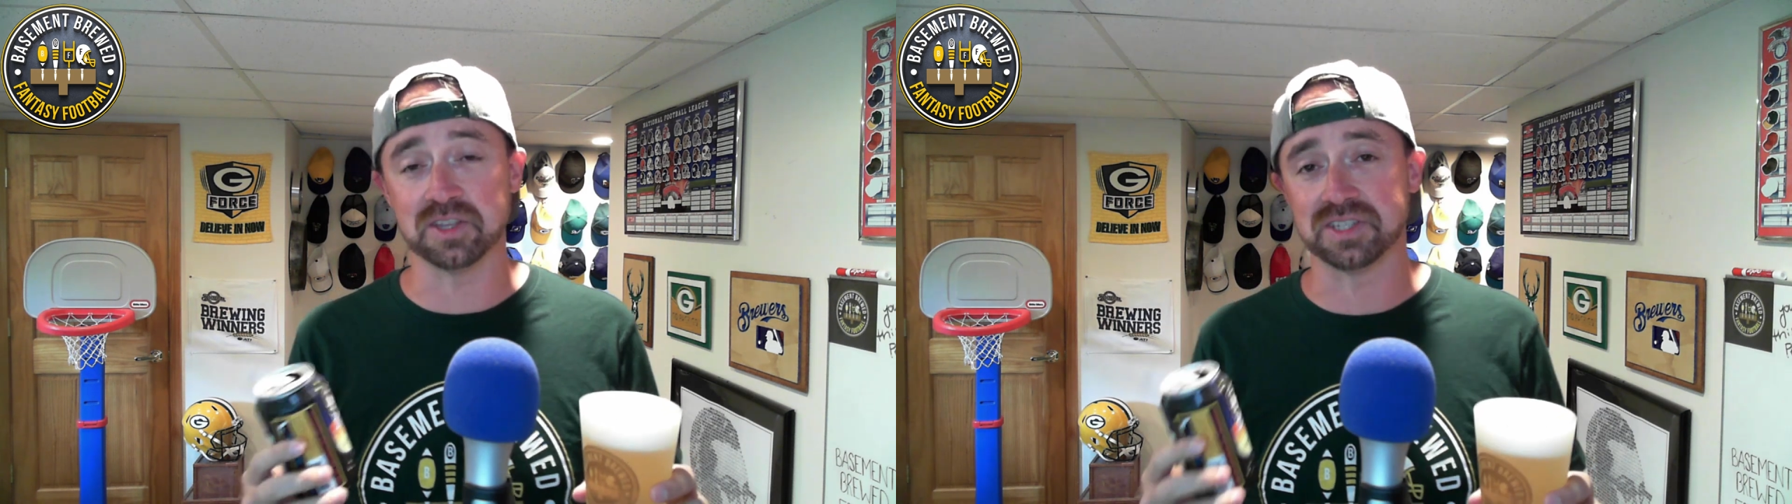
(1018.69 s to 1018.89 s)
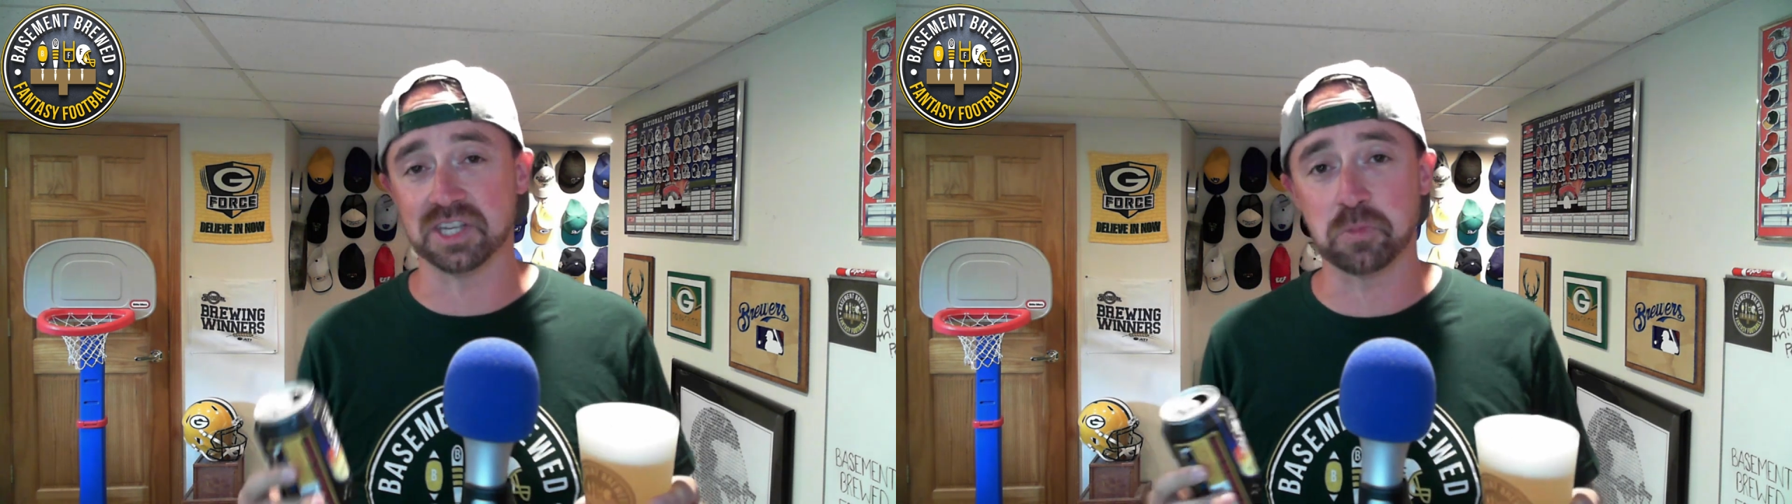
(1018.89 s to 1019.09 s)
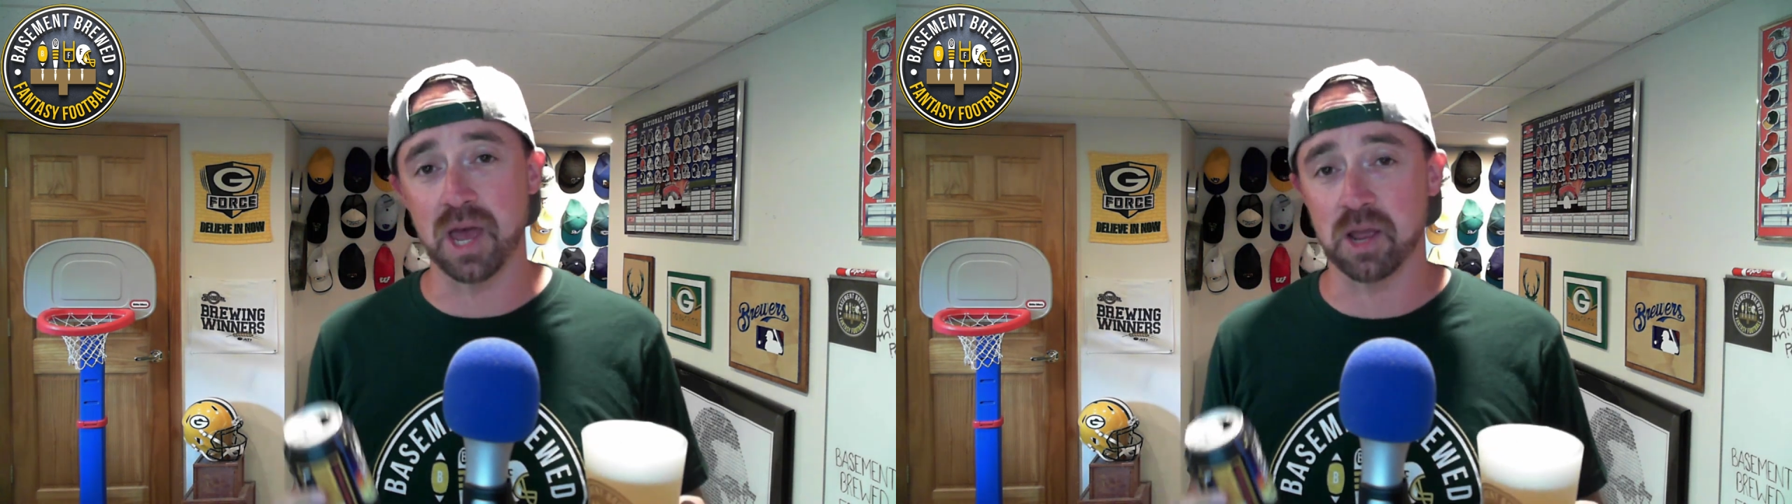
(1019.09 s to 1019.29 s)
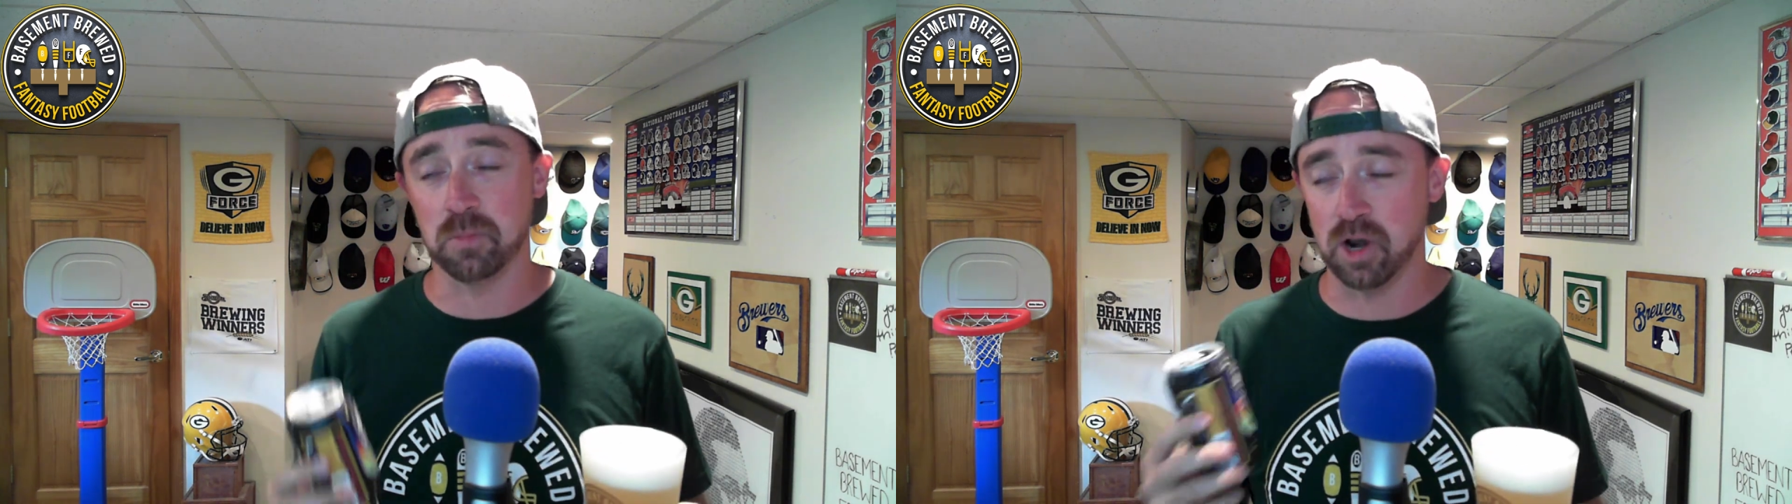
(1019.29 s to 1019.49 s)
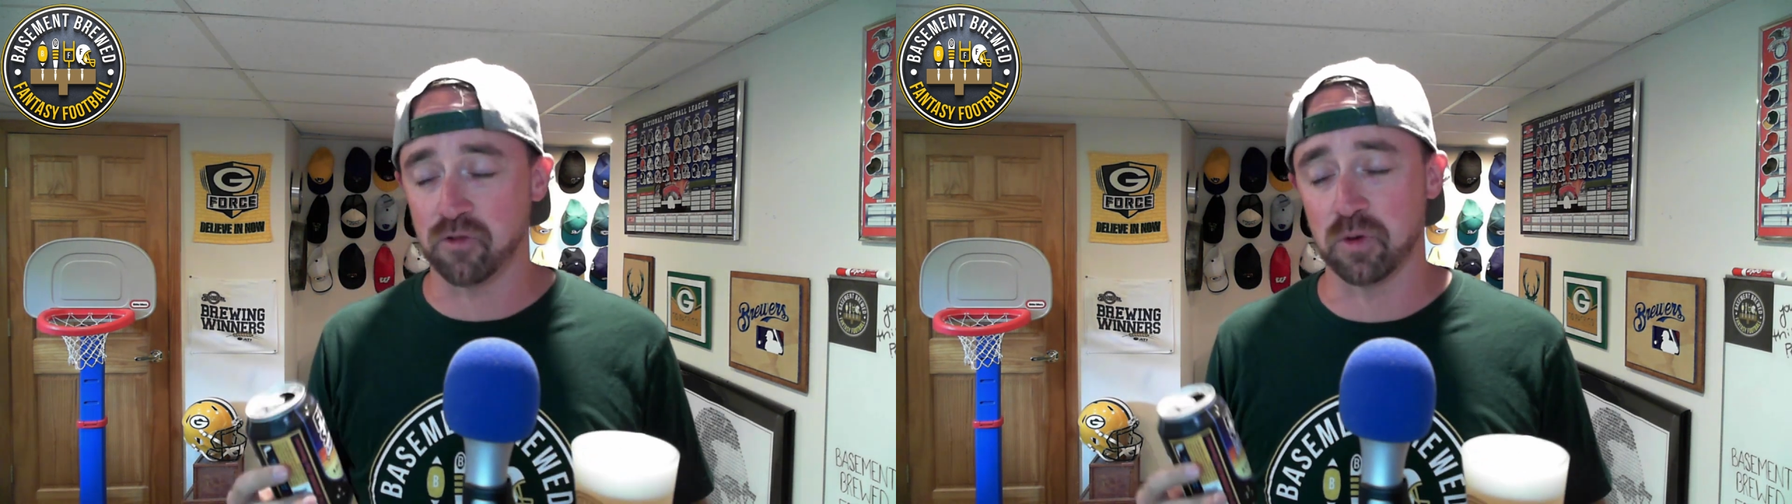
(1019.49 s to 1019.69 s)
the 6-pack of
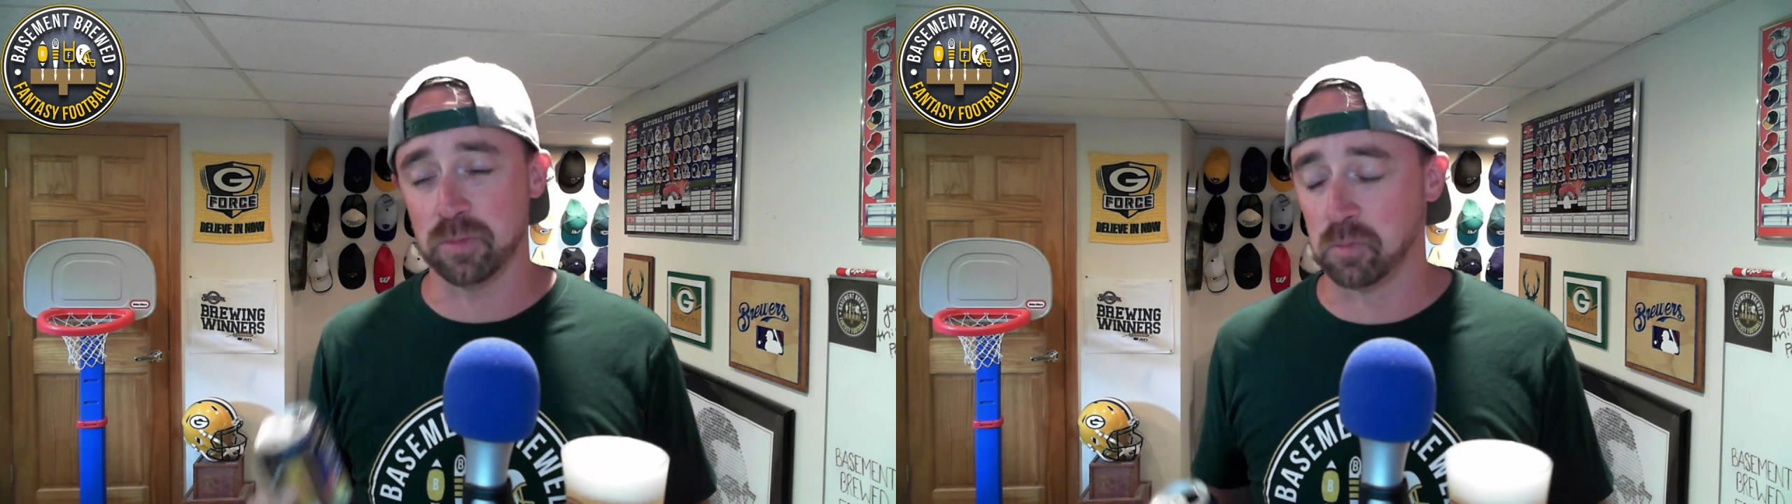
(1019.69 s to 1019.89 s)
beer from your